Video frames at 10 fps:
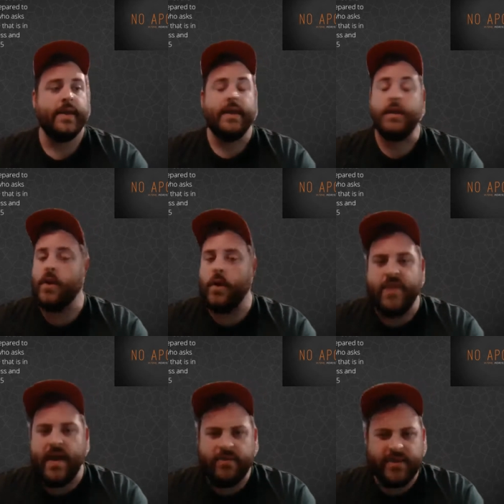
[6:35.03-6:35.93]
Yo, if
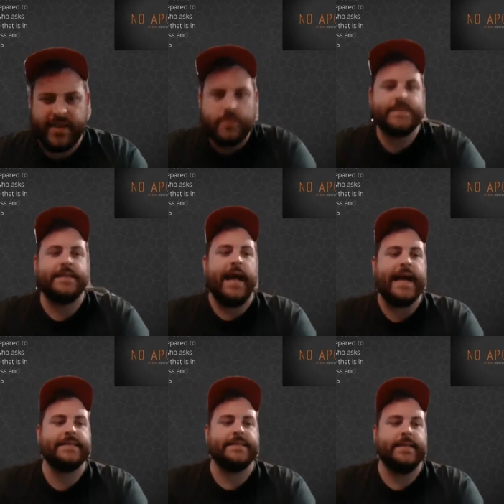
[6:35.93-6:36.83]
everything was an
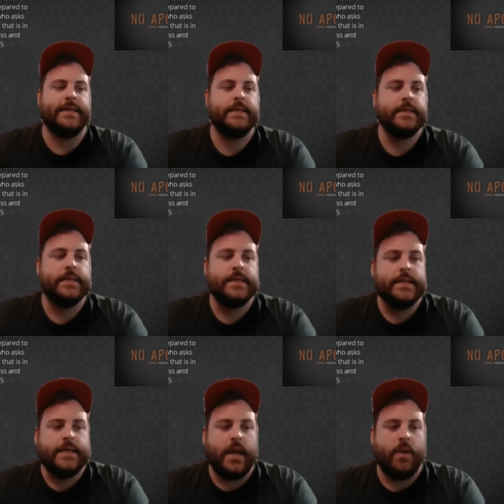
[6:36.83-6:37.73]
accident
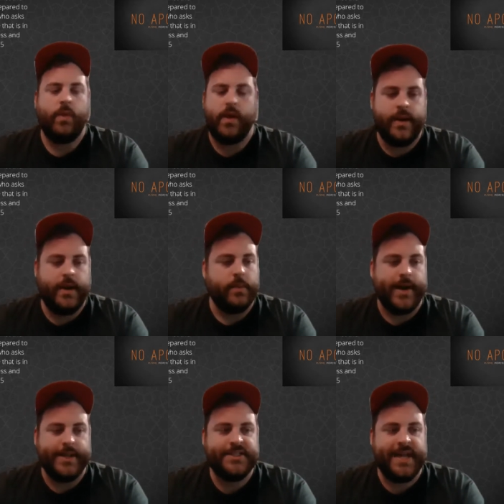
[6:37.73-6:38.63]
and we are here
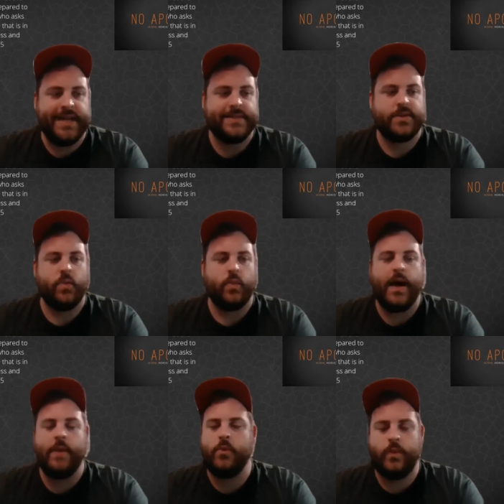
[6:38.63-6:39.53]
by chance, then
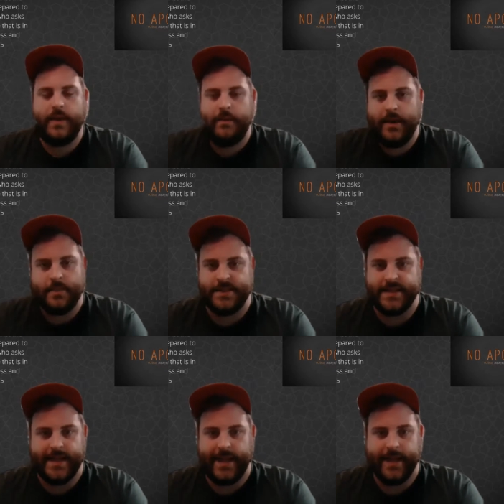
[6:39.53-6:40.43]
why would we be
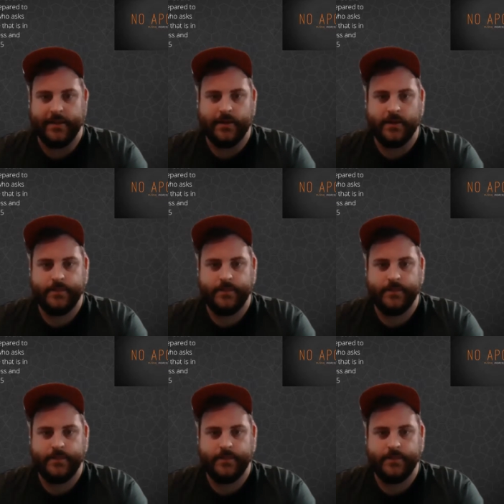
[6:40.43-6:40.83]
upset at Hitler?